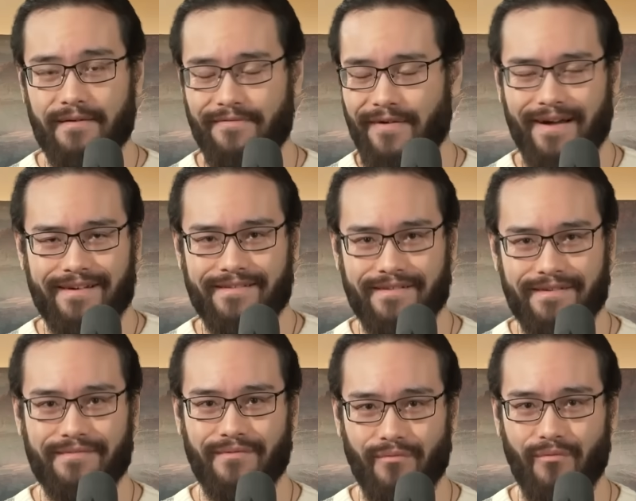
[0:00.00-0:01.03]

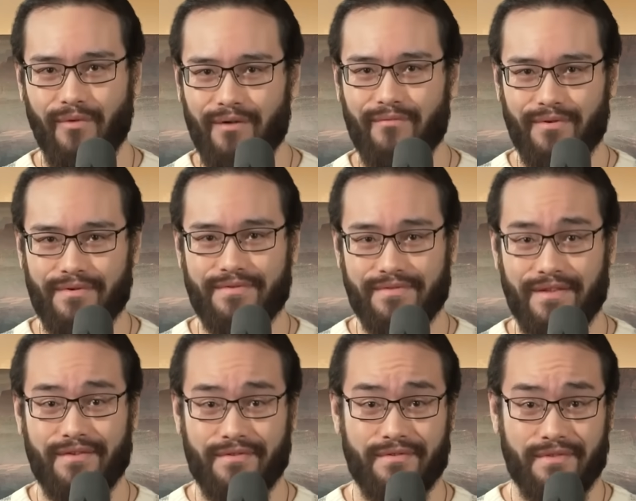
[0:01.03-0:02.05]
Finally, what was
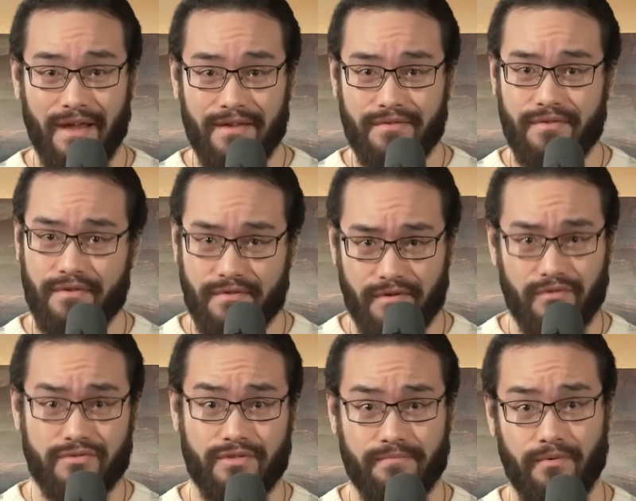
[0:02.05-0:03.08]
this Stites
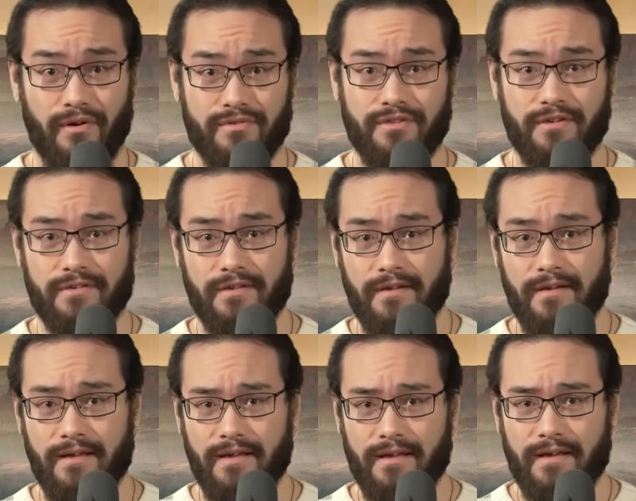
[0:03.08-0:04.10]
excursion project?
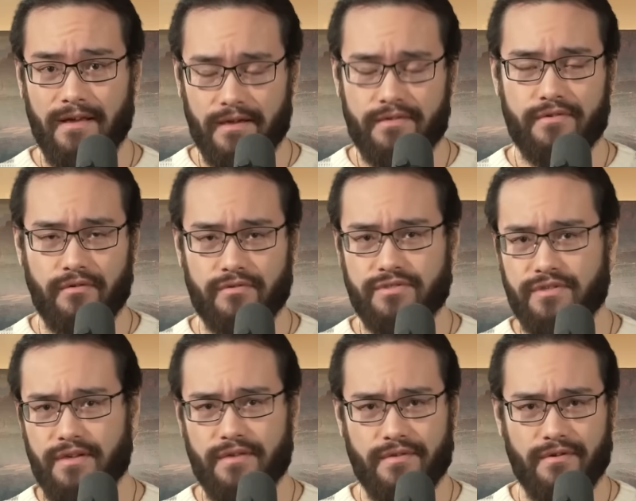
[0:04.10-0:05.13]

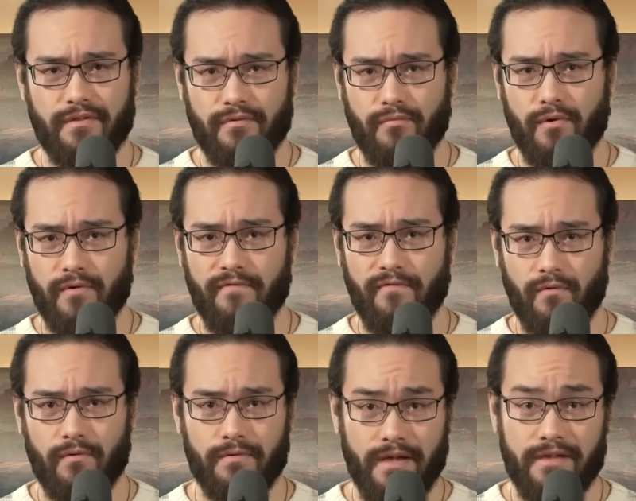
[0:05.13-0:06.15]
Excursion is another word
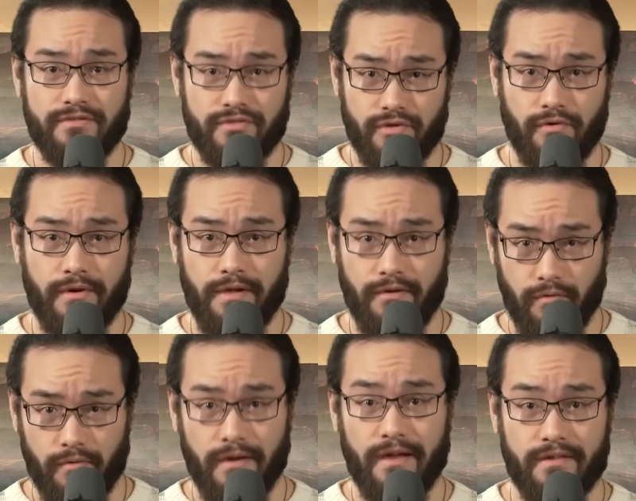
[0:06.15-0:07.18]
for a journey
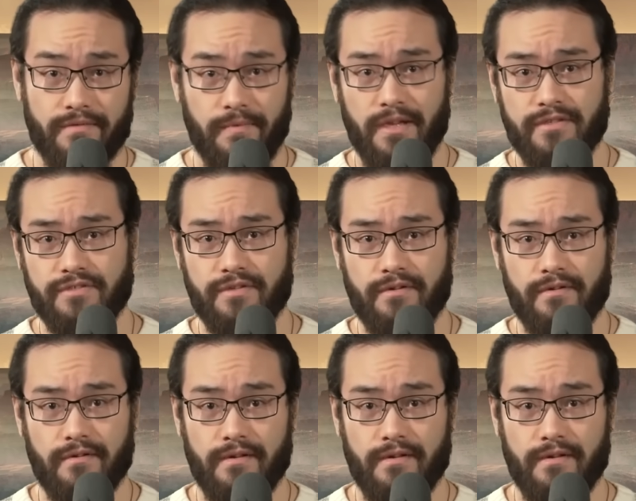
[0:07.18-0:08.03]
or expedition,